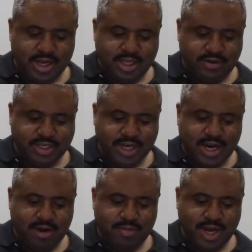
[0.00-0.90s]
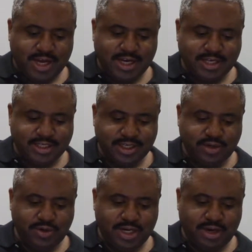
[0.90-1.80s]
Their entire bodies,
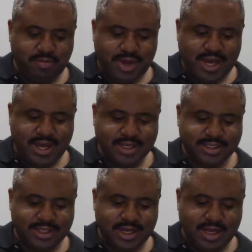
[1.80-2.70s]
including their backs,